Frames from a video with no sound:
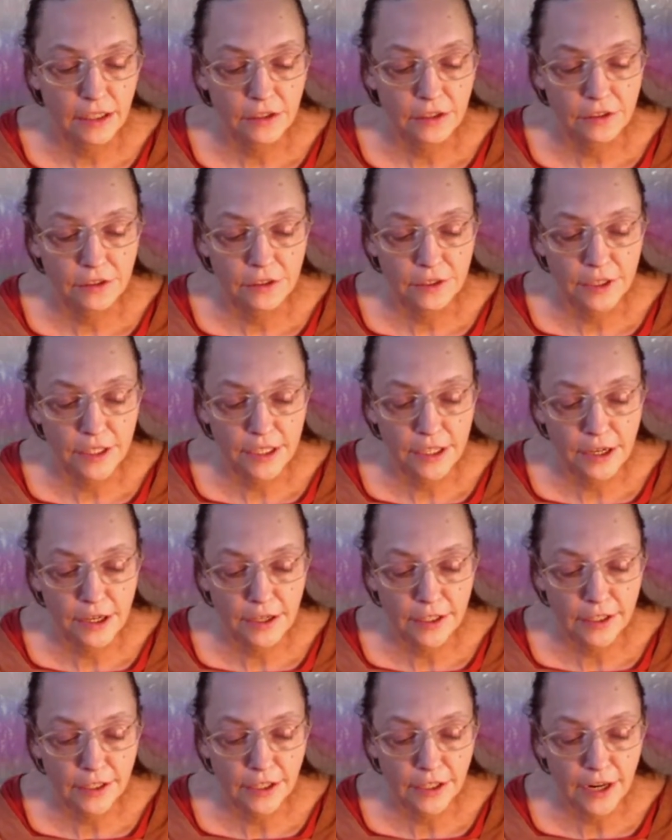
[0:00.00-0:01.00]
through the
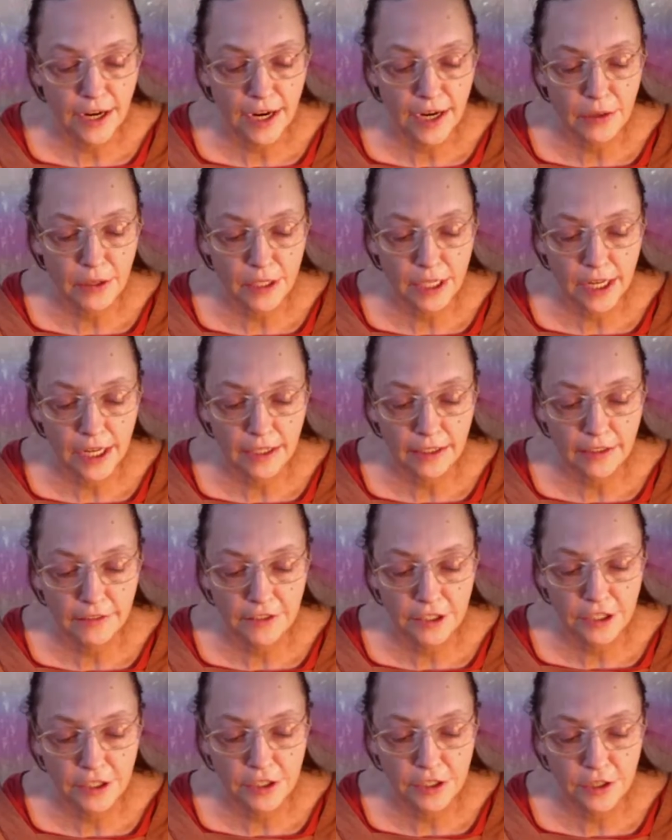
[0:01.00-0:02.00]
darker outline of
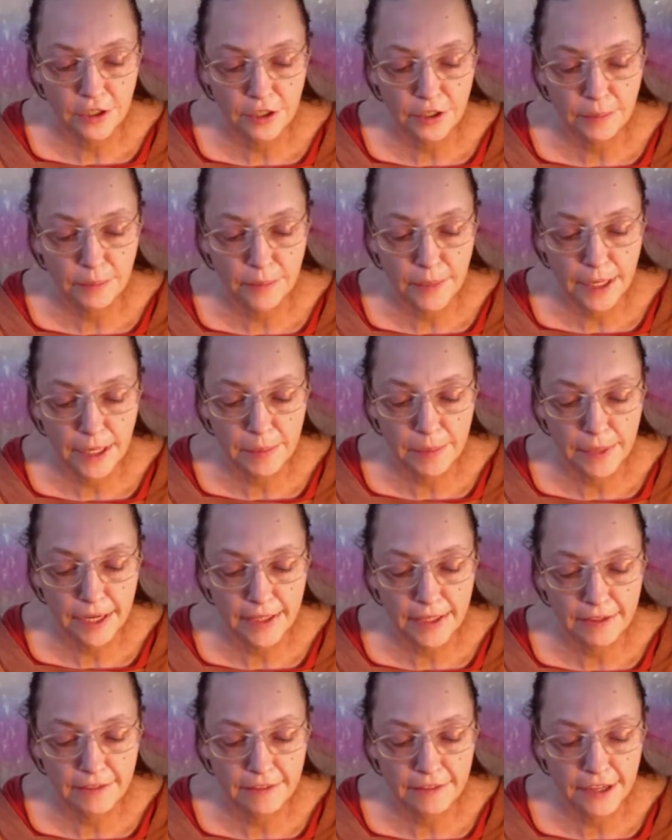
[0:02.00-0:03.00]
the dirt made by
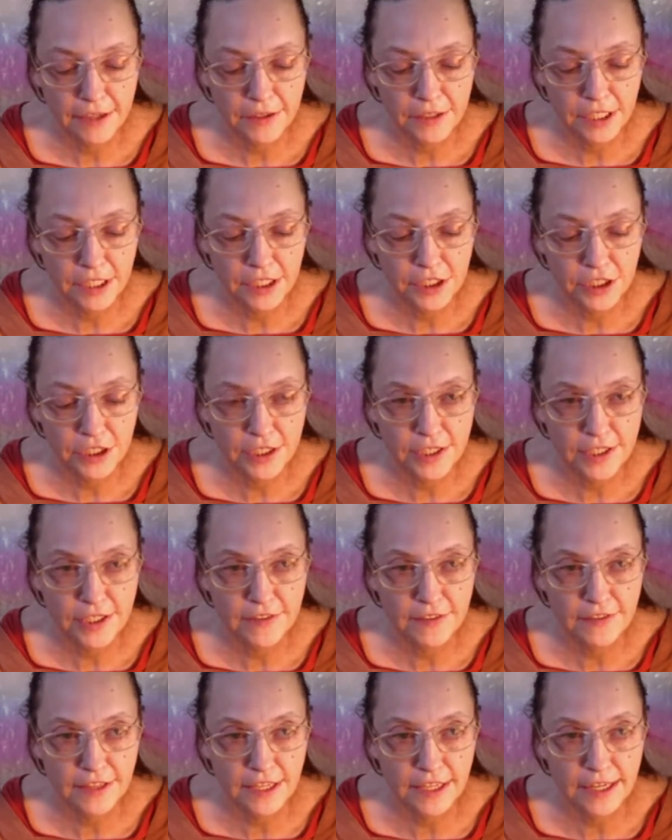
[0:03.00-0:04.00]
the foundations
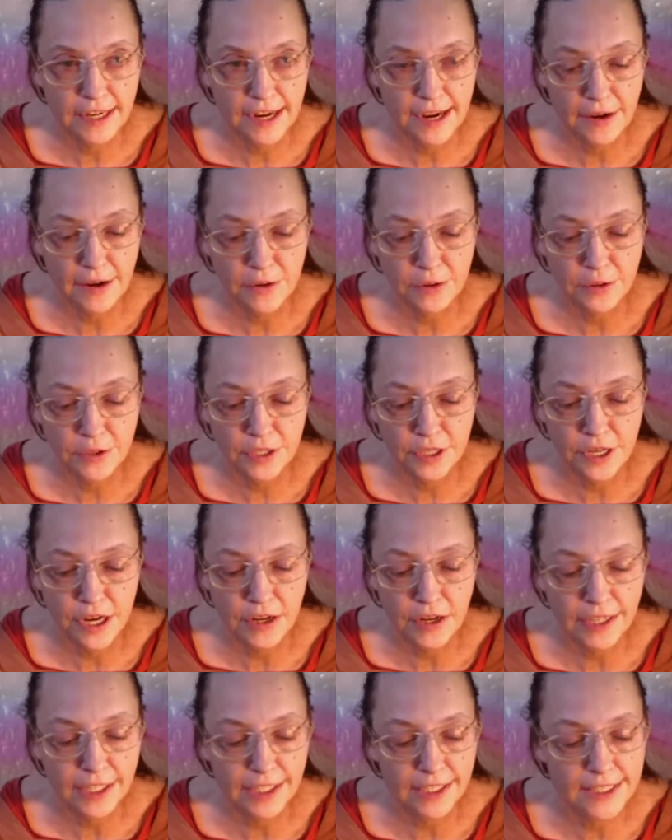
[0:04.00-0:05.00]
of the now
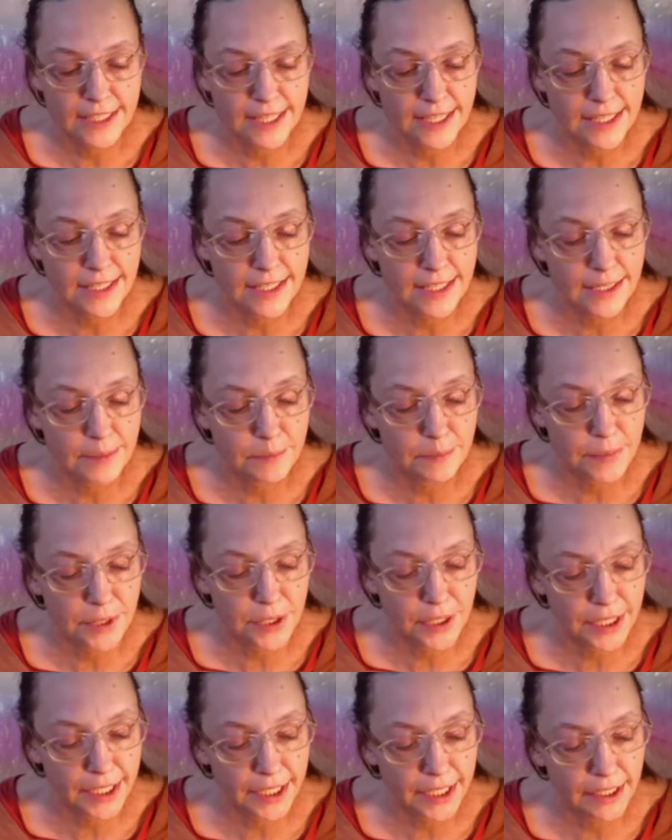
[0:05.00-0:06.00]
non-existent
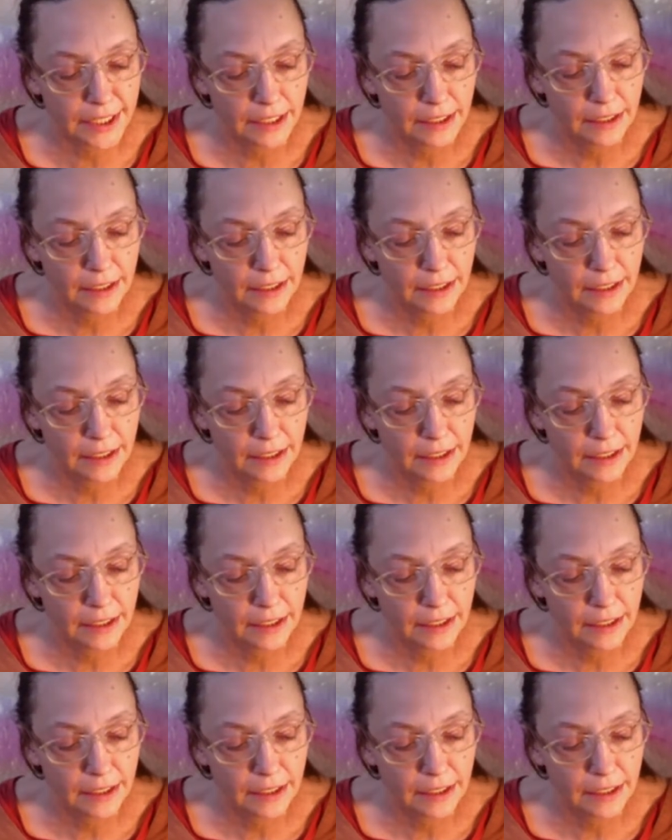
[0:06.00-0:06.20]
building.